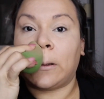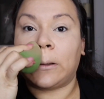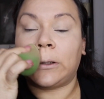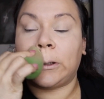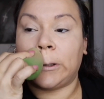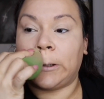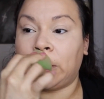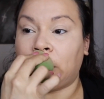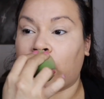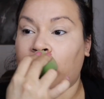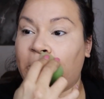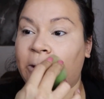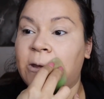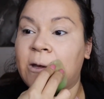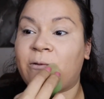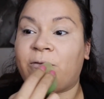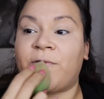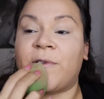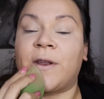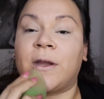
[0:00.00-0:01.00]
to show you
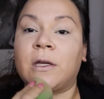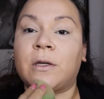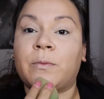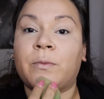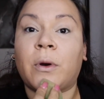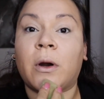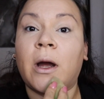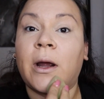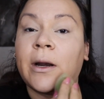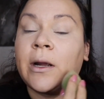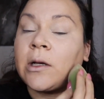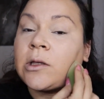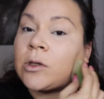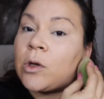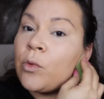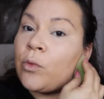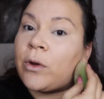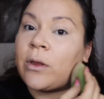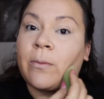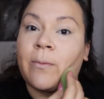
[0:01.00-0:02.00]
the finished product
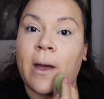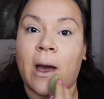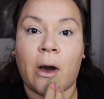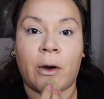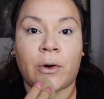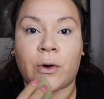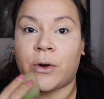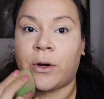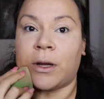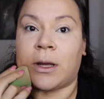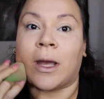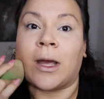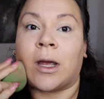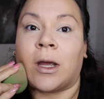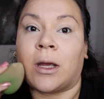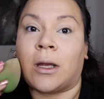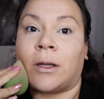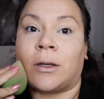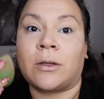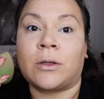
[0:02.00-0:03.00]
with powder
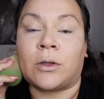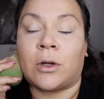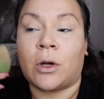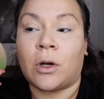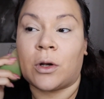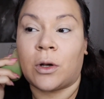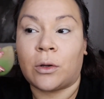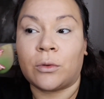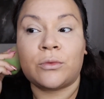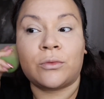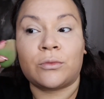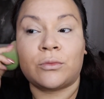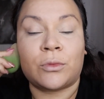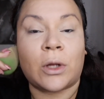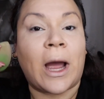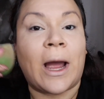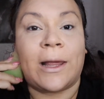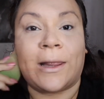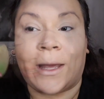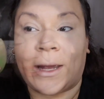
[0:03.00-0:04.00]
and
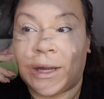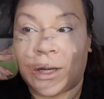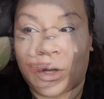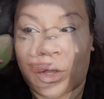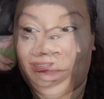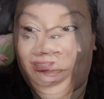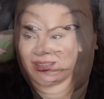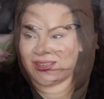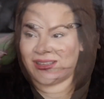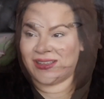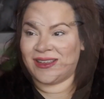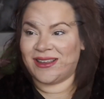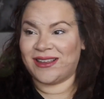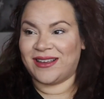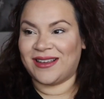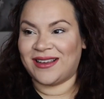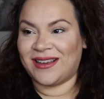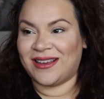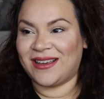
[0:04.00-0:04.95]
highlight and all that good stuff.